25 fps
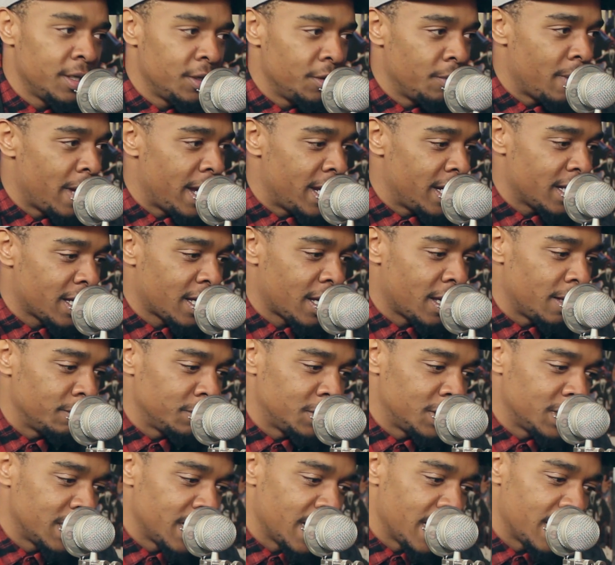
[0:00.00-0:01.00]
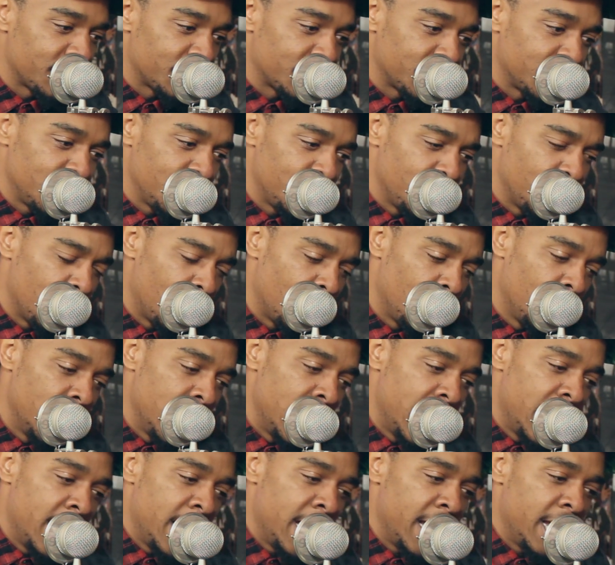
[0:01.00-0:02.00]
You made it come together, And
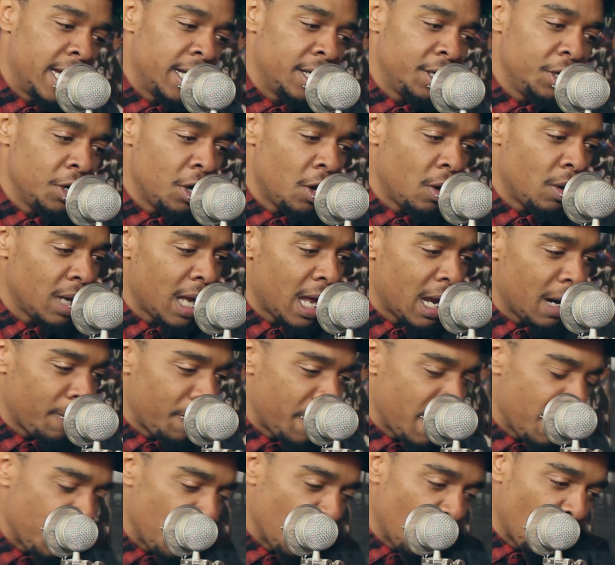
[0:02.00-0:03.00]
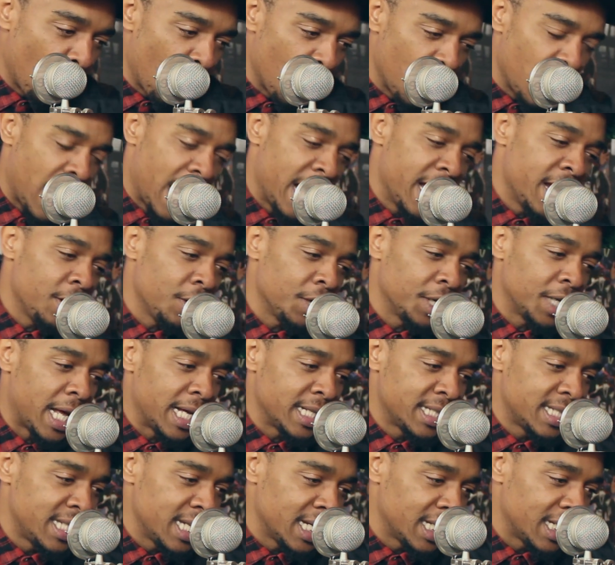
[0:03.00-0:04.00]
a lot of people I
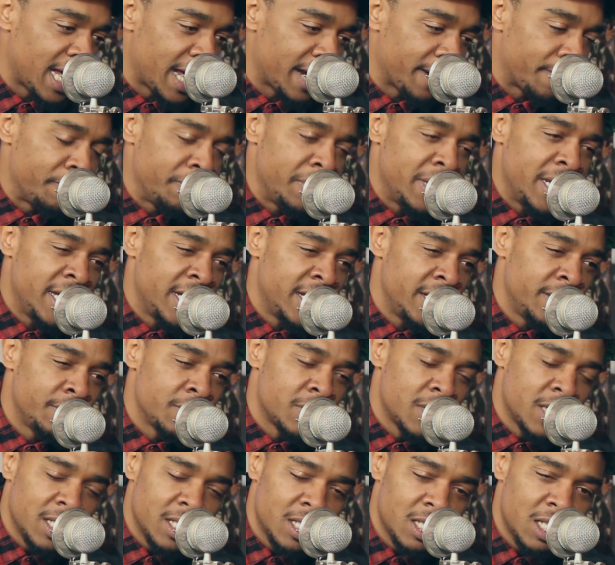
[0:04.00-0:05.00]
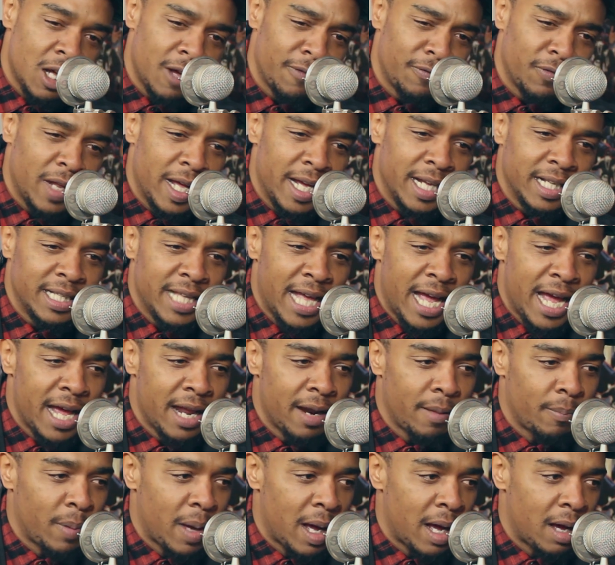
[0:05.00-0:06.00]
see a lot of memes and stuff like
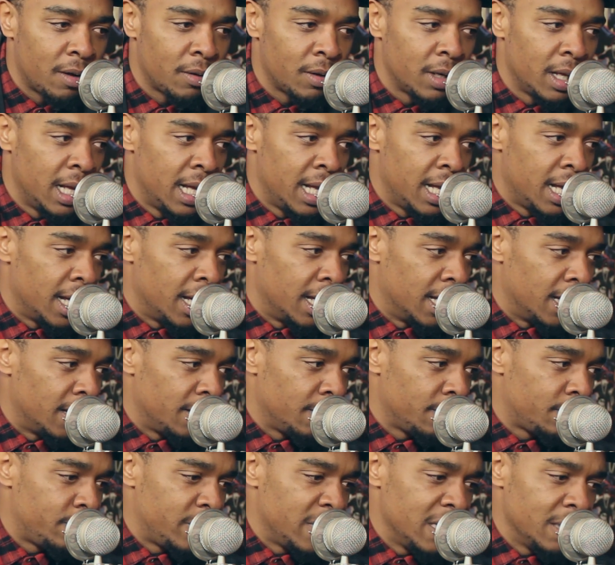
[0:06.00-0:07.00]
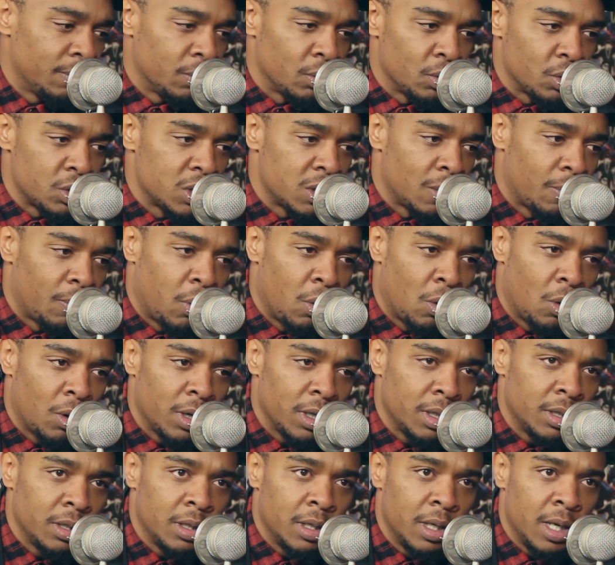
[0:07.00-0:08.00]
that about people
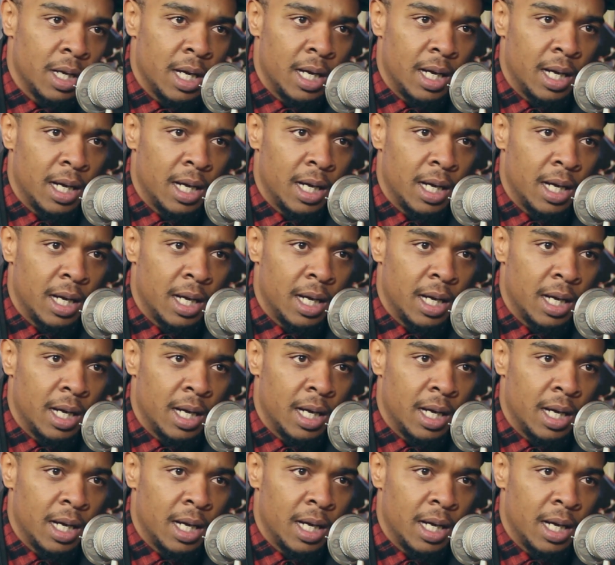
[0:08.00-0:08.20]
supporting